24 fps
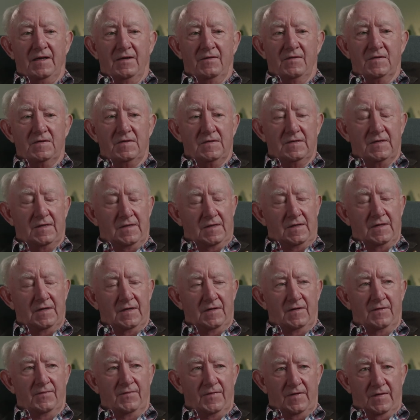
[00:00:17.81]
which was a
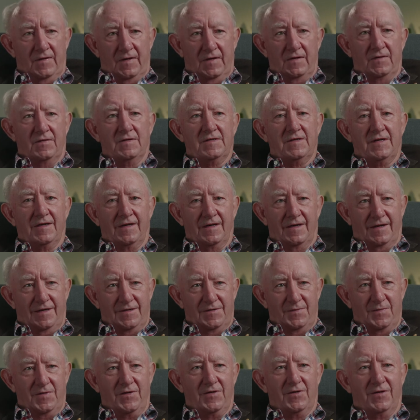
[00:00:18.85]
very interesting
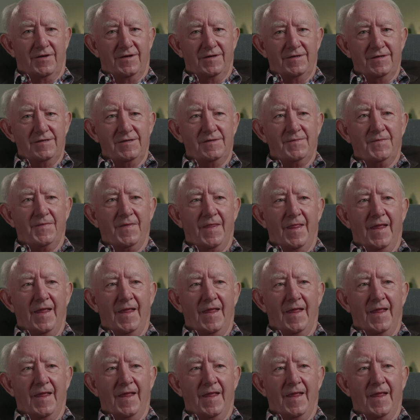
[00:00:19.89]
experience.